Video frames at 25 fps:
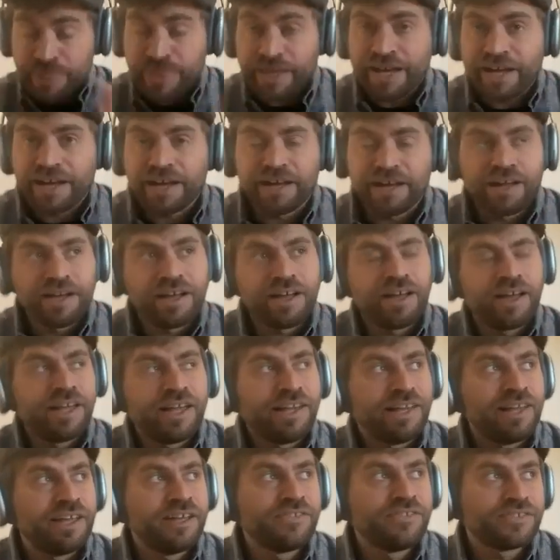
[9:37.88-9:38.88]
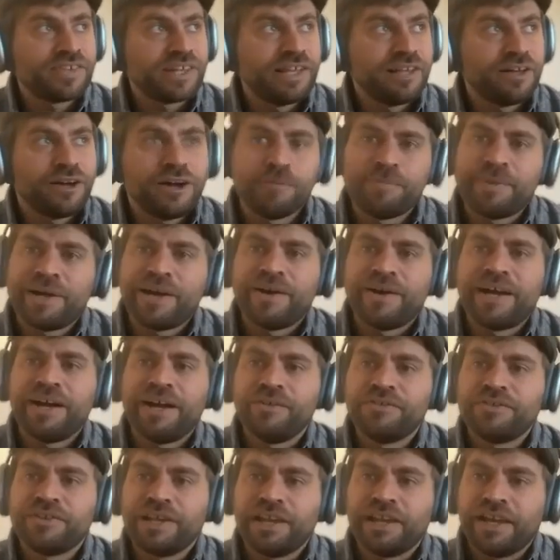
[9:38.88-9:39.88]
on that, I learned a lot about
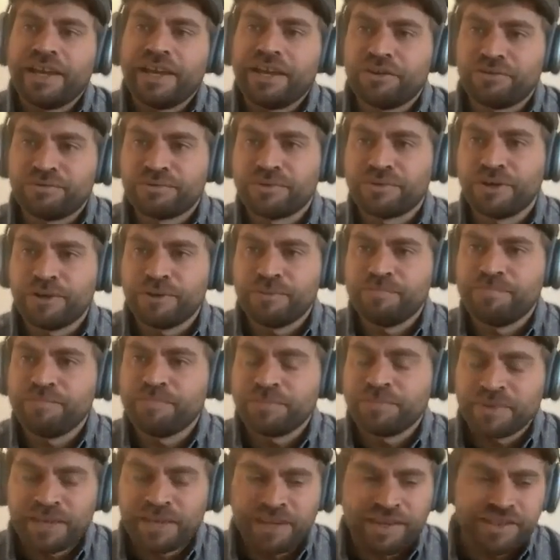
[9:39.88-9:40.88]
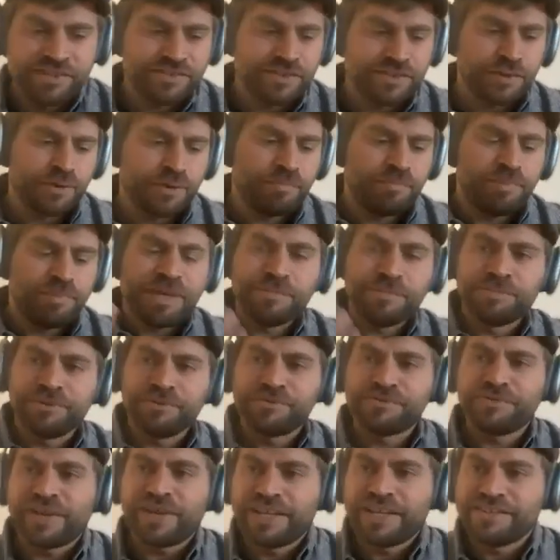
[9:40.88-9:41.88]
how to light a room so that
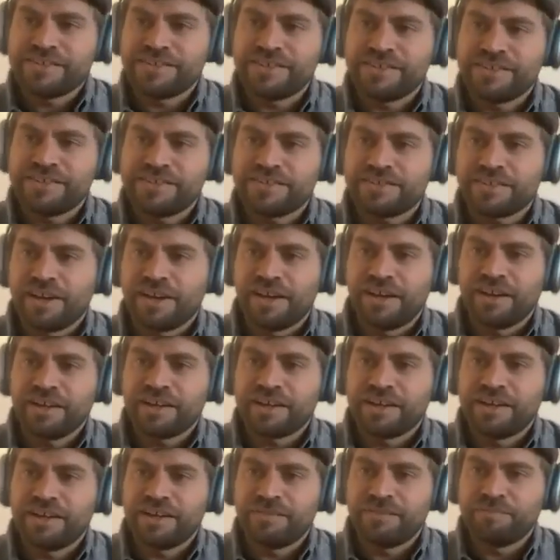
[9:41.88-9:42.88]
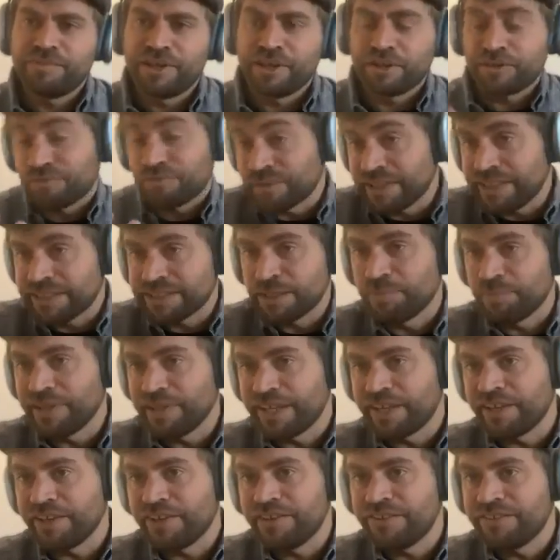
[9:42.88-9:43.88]
people's faces are going to look
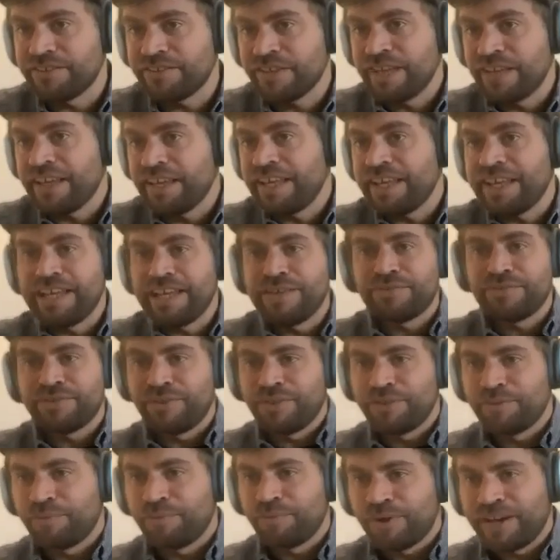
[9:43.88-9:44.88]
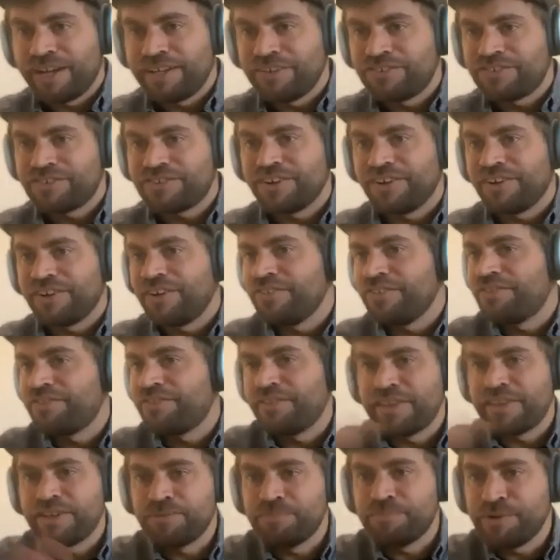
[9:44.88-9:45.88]
reasonably good, even on the wide shots,
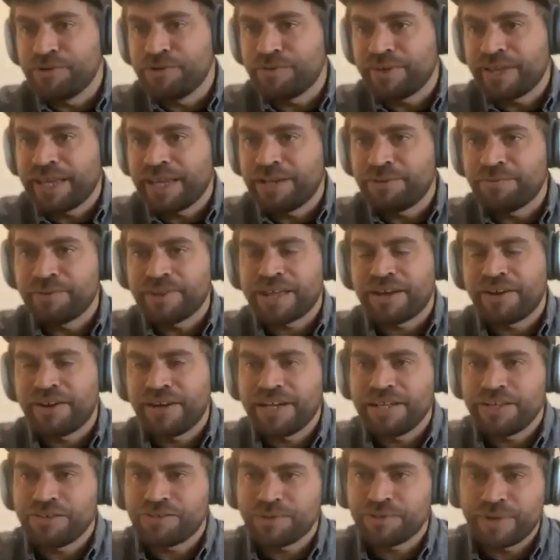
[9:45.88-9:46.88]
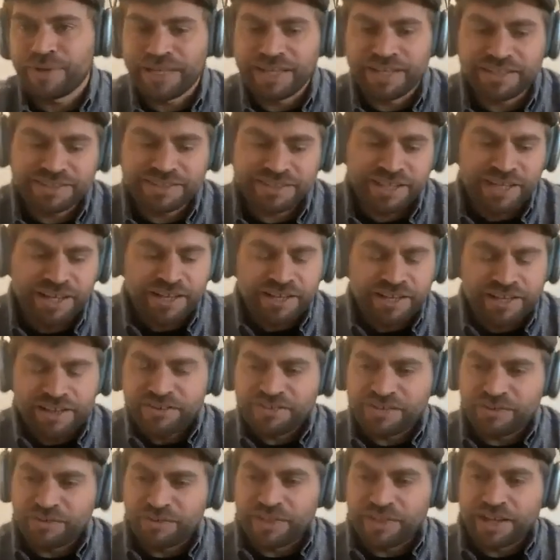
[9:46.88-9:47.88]
and then moving in without any tweaks.
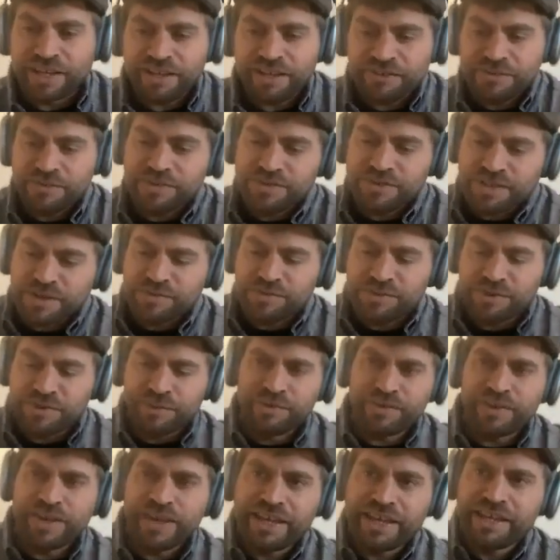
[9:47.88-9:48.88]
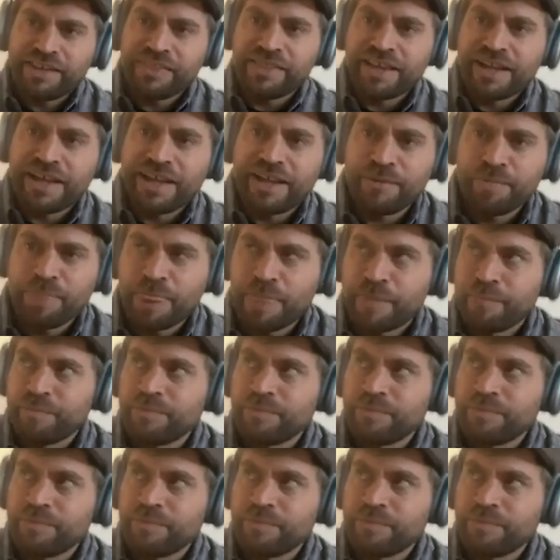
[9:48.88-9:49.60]
So on The Last of Us, I've sort of taken that